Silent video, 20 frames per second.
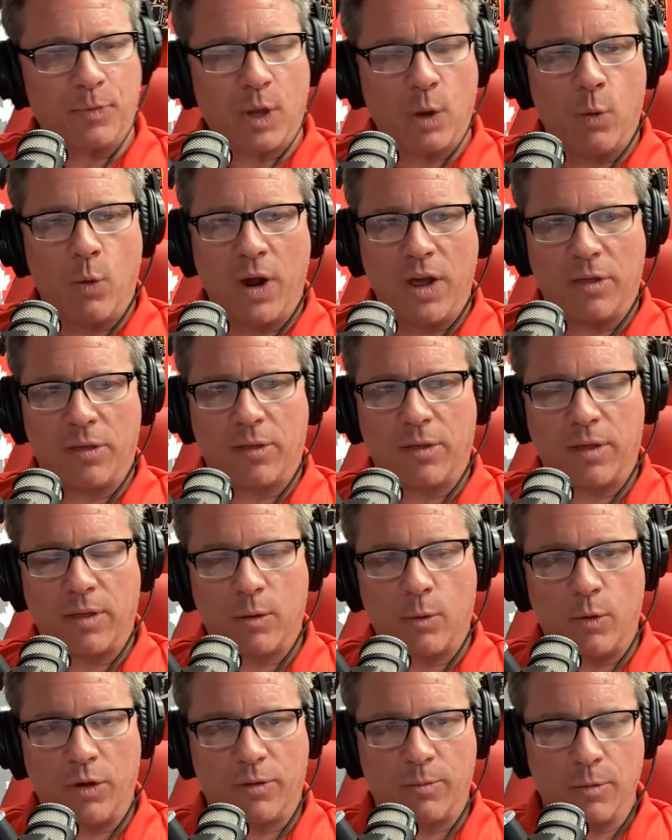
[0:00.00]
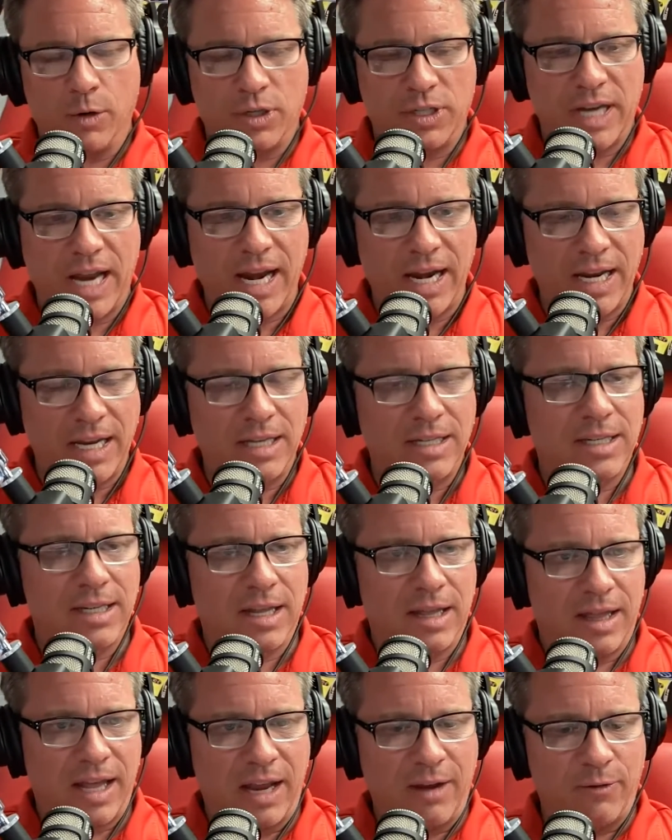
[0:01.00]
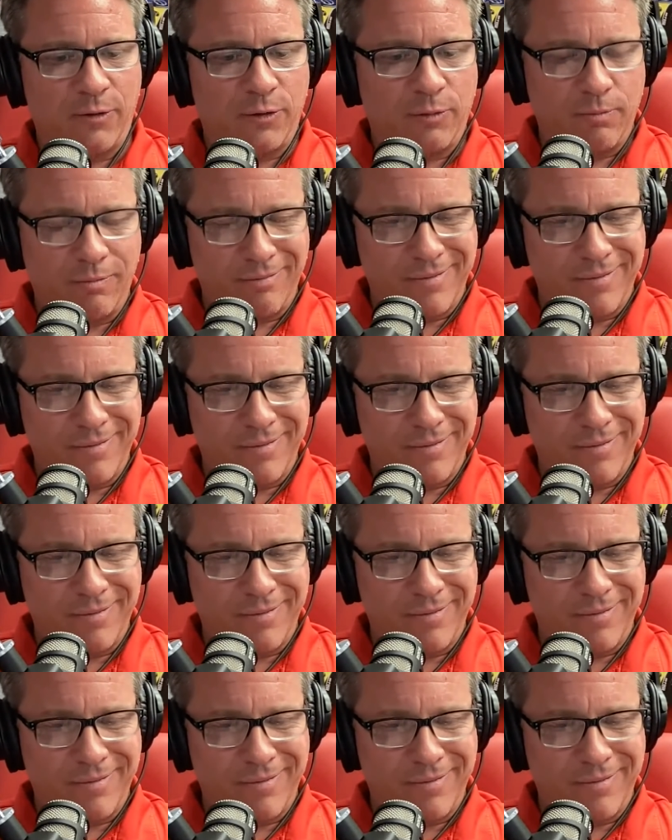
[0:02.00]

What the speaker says: With Mercedes, they've